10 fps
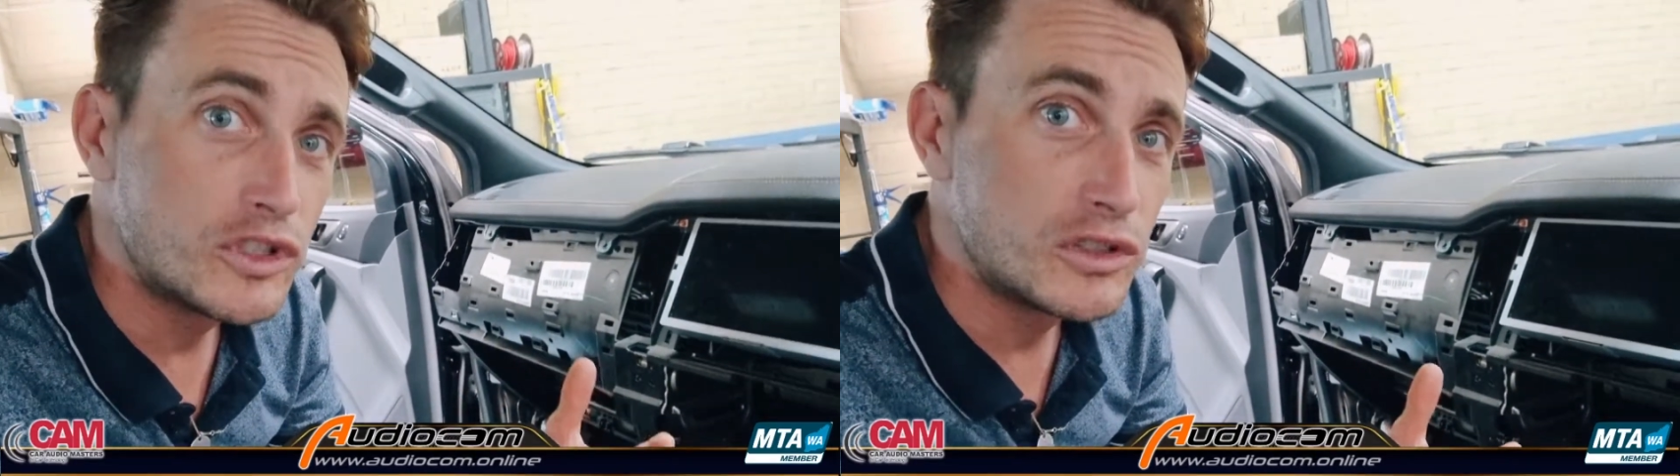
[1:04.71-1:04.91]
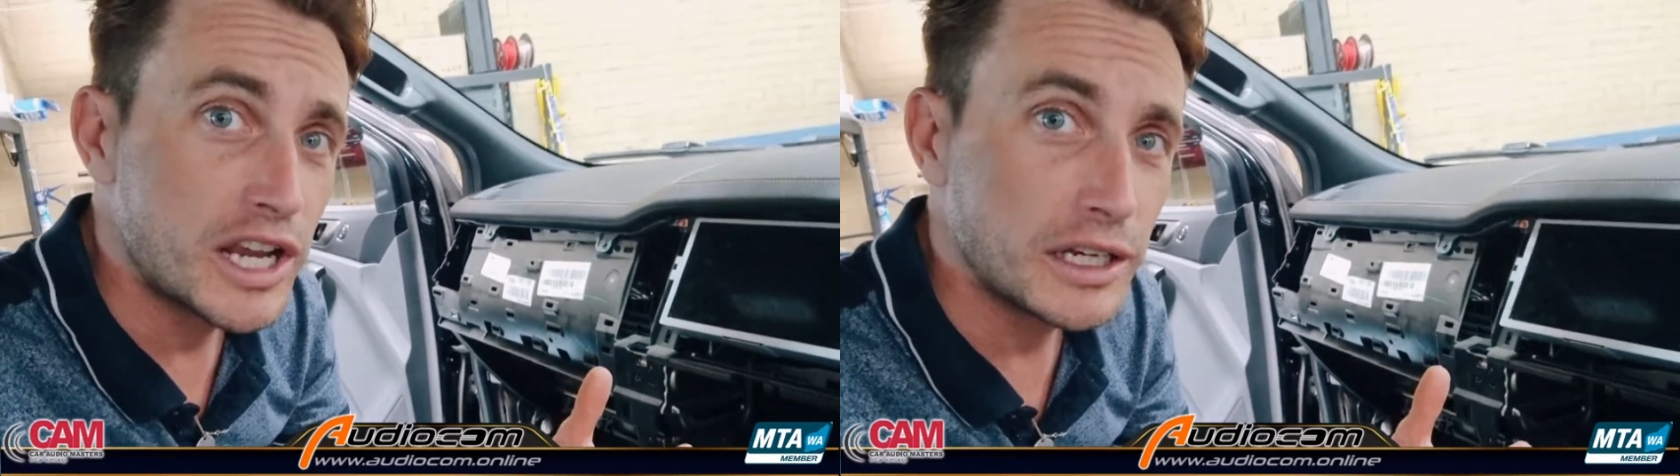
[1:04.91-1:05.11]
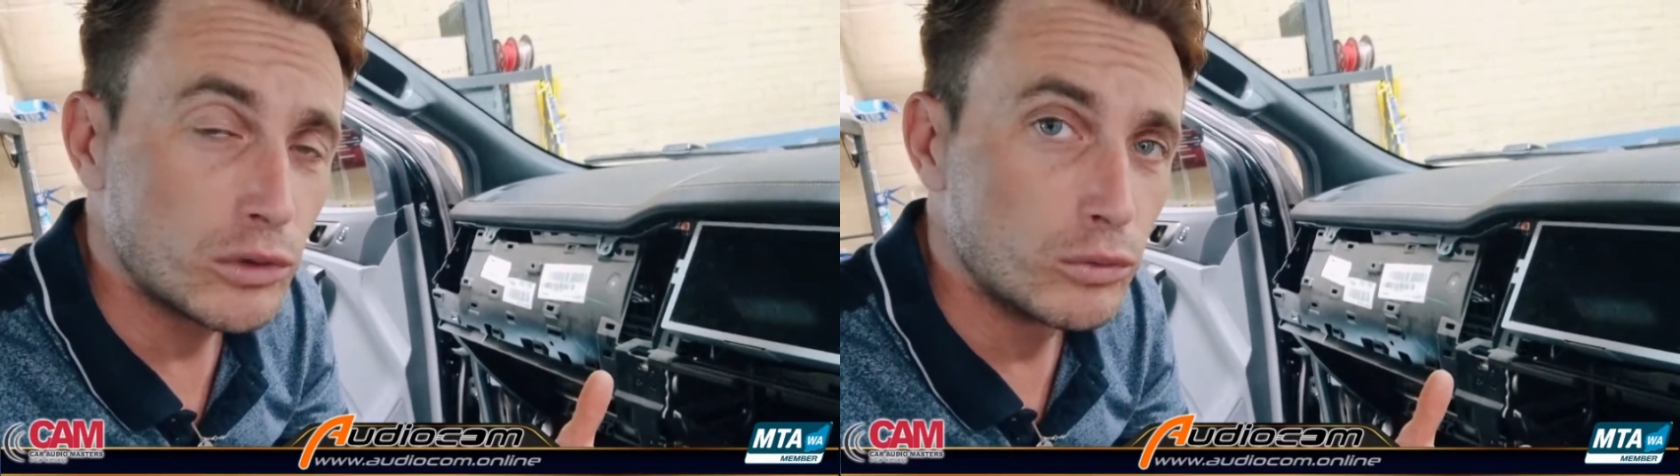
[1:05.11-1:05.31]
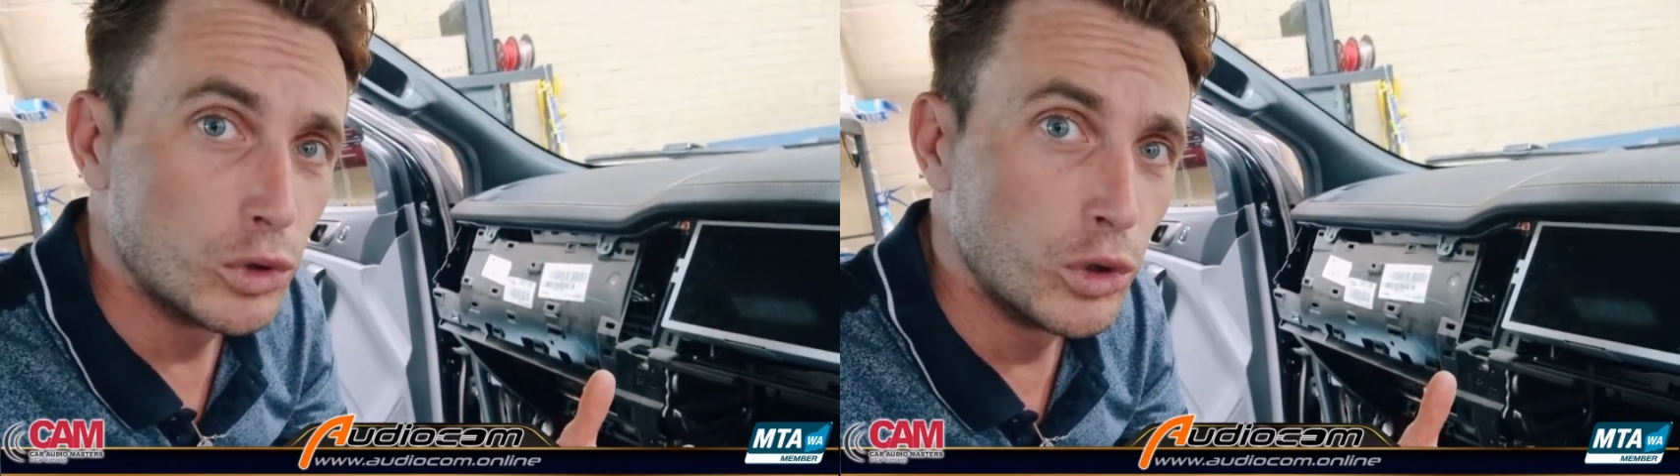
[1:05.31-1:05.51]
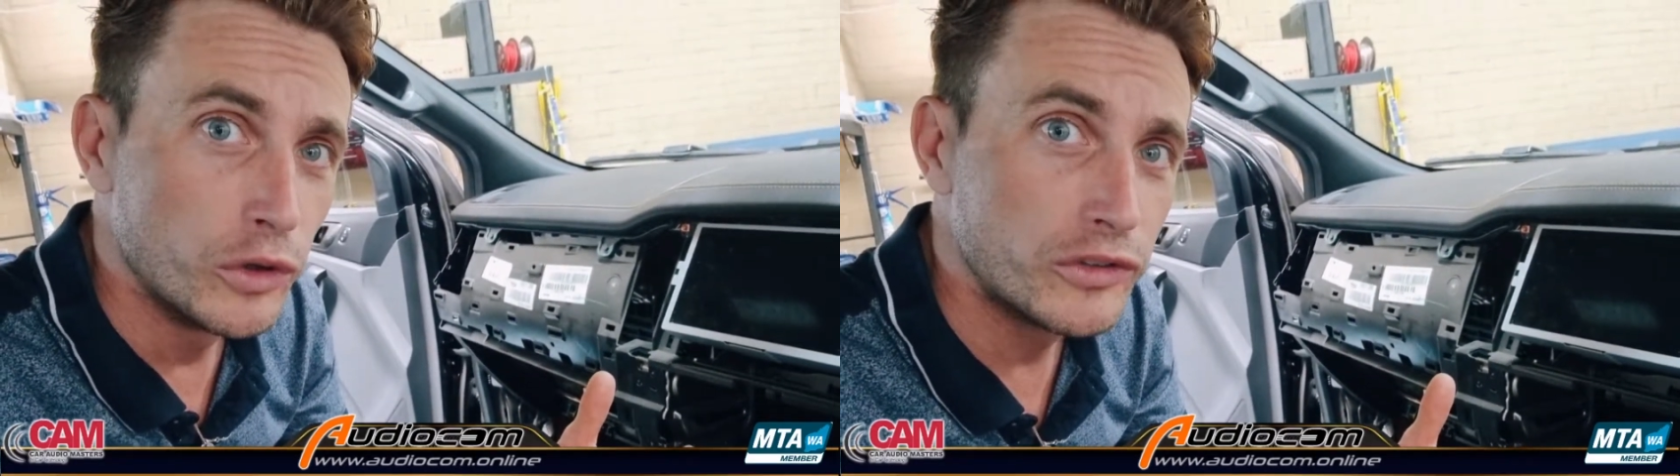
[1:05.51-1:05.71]
technical
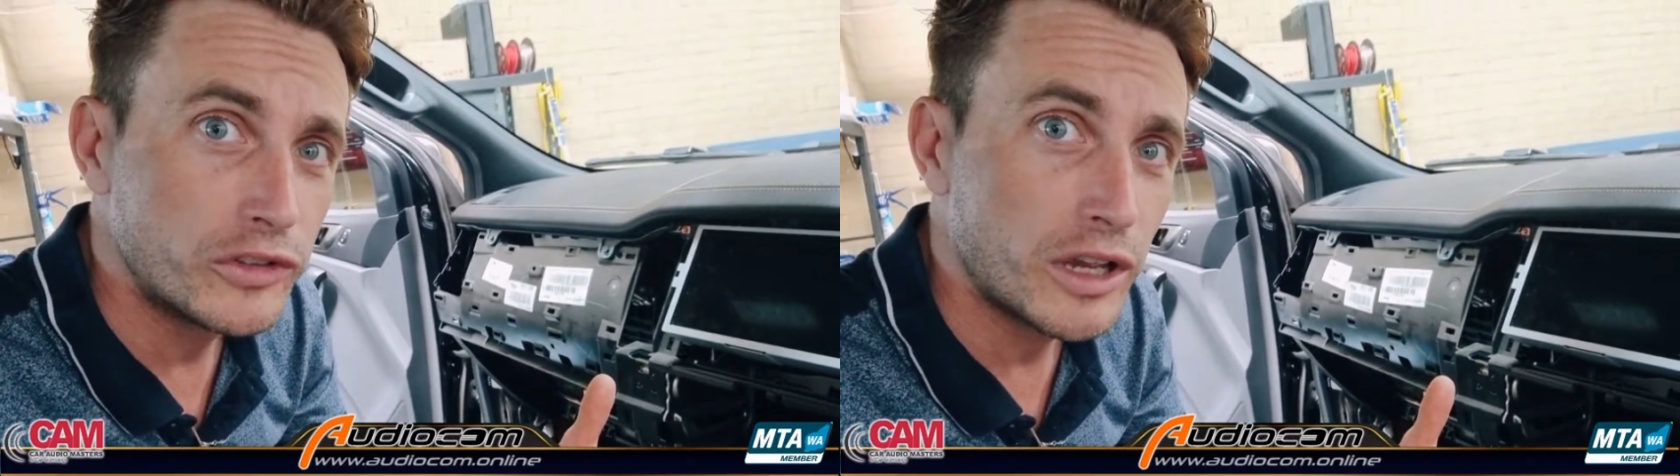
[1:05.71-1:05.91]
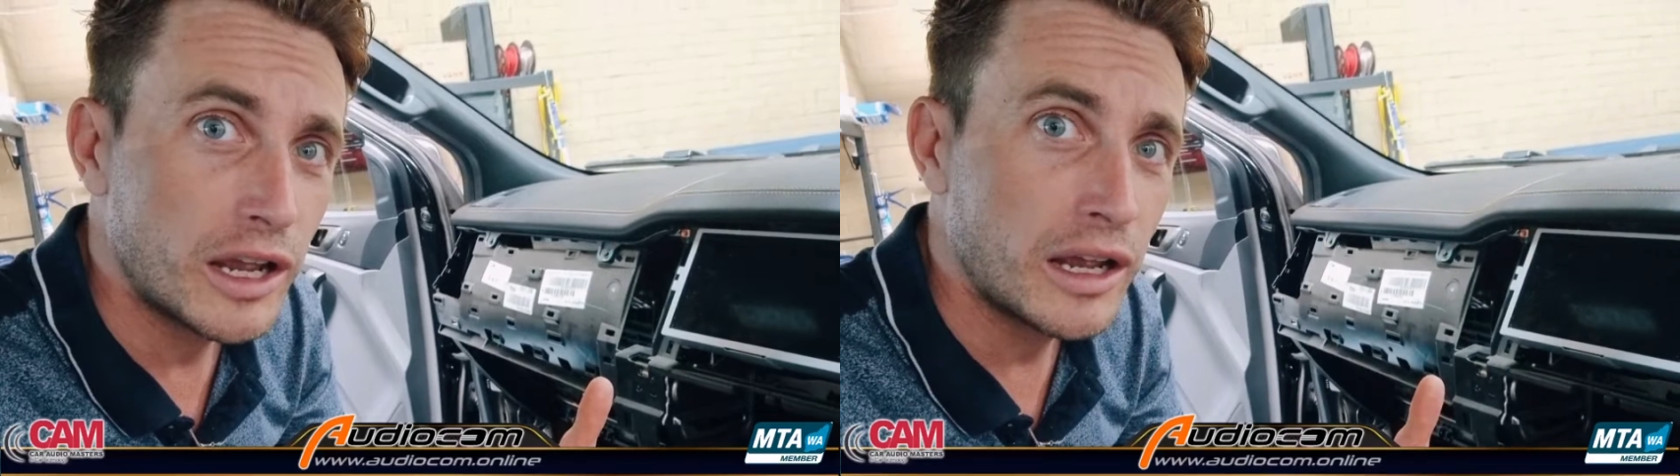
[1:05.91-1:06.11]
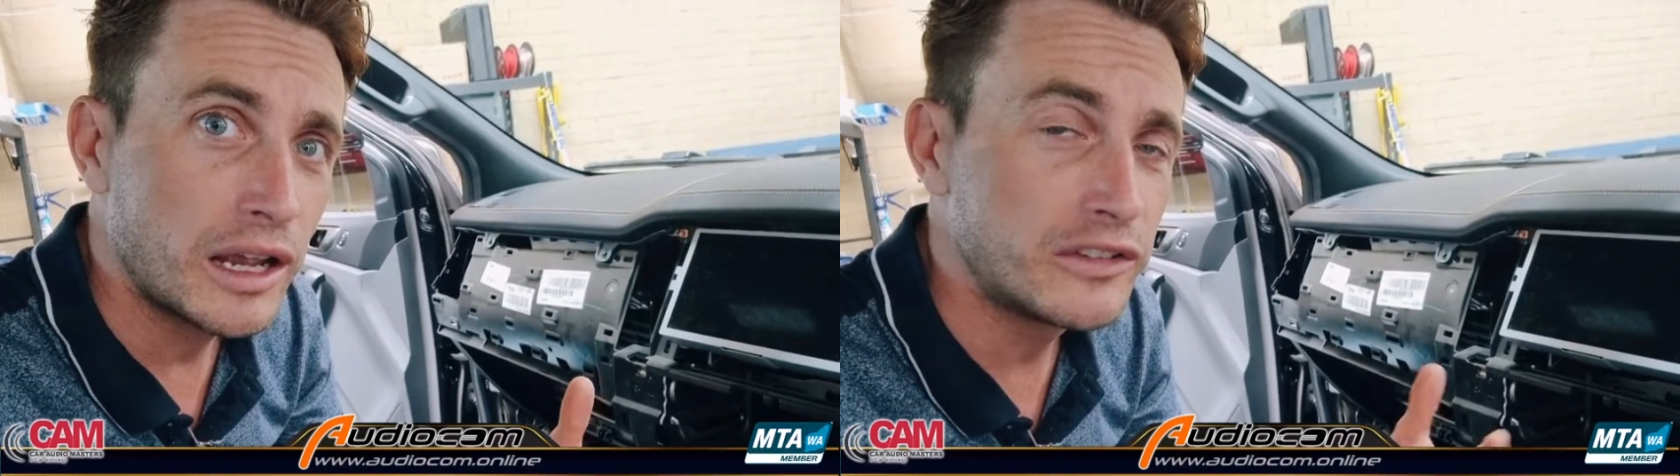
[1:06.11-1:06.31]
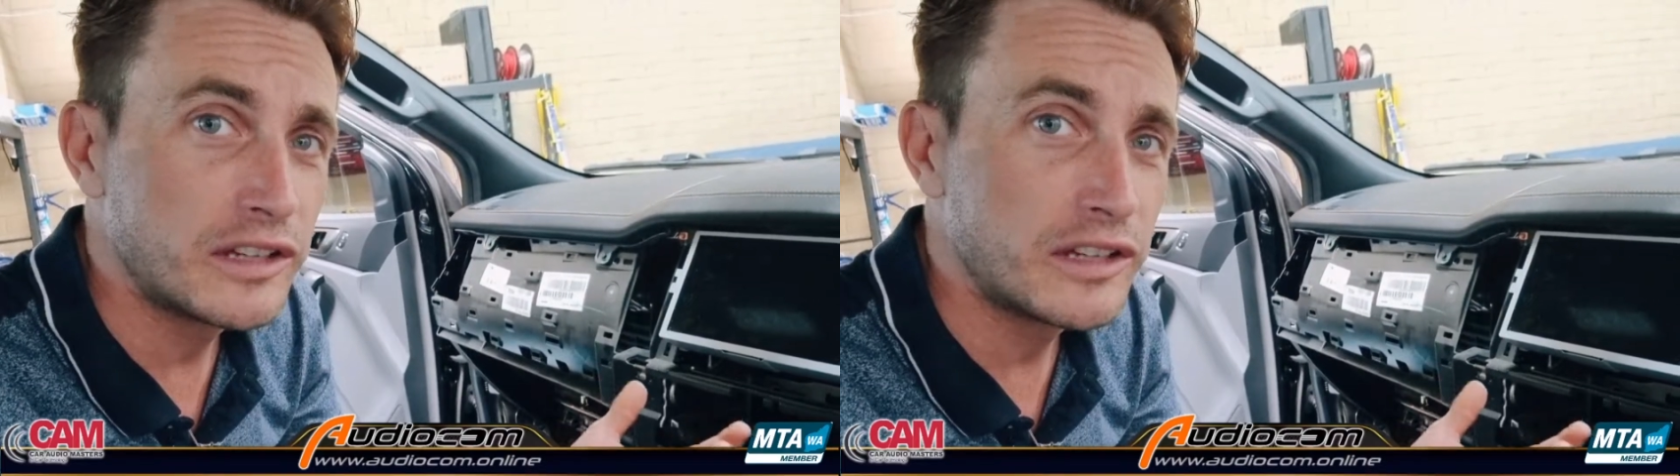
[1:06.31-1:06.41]
rules as